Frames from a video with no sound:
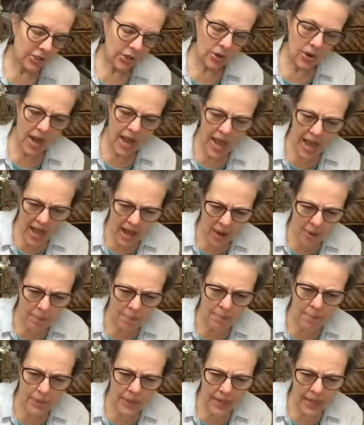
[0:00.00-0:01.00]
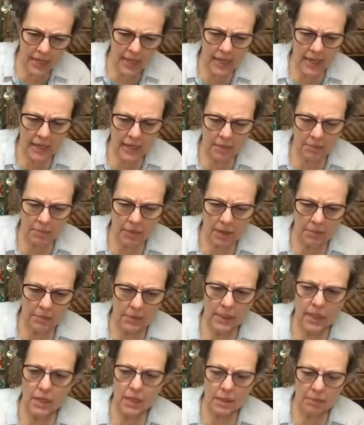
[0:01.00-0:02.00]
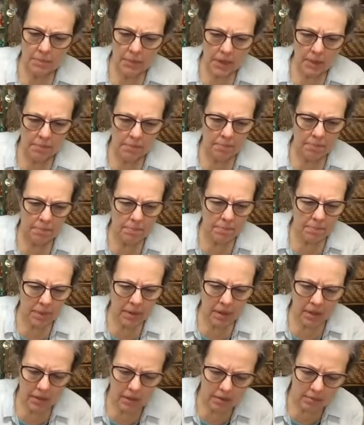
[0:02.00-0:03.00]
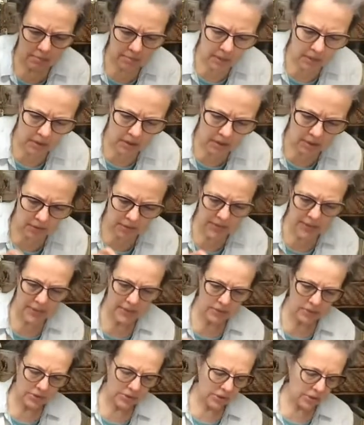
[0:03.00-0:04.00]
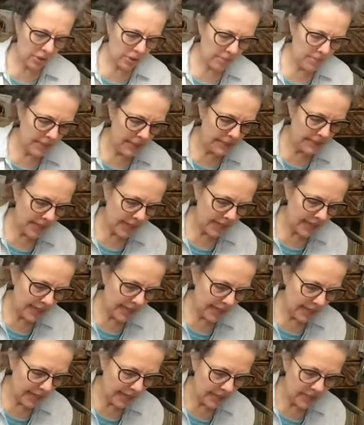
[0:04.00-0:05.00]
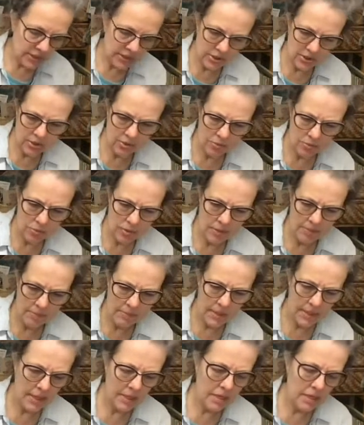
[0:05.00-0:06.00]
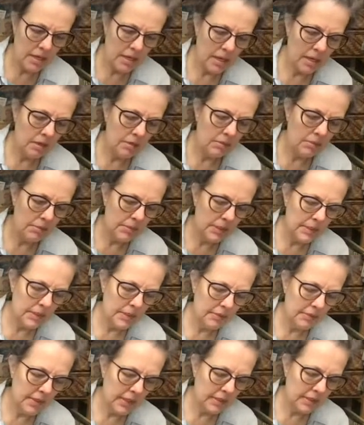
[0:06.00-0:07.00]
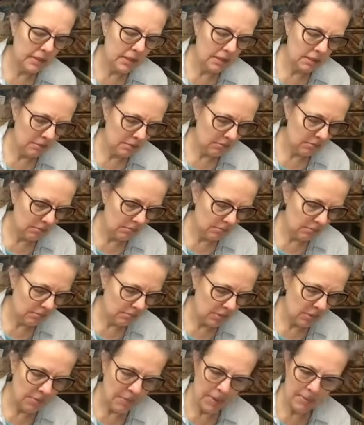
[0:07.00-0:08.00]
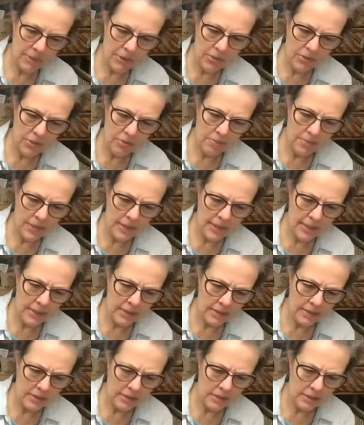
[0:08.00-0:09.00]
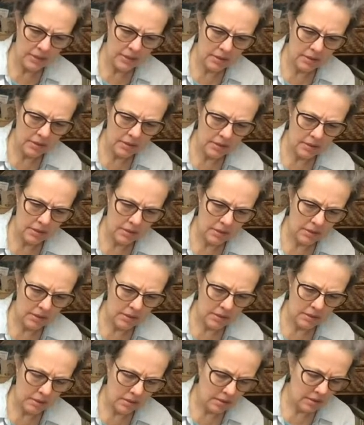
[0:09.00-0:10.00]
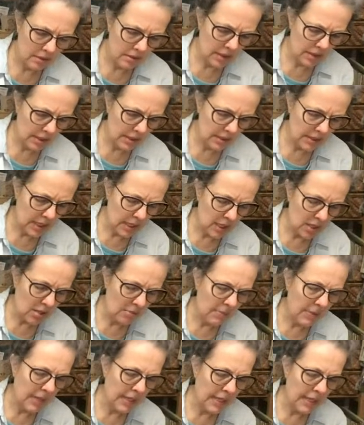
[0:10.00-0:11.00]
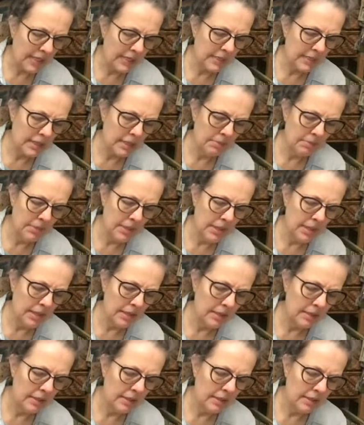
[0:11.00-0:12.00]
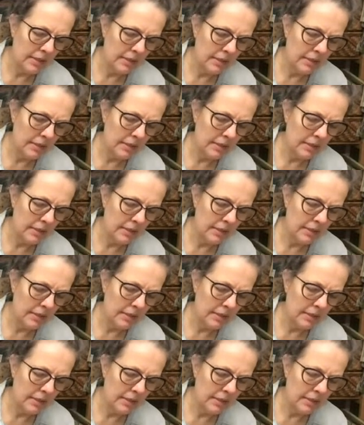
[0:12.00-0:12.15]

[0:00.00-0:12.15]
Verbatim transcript: sure how big I'm looking at my body of my little things. So it's two beads. I think I can just do one bead now. Let me see if that's gonna or maybe two beads. I can see how long my legs can be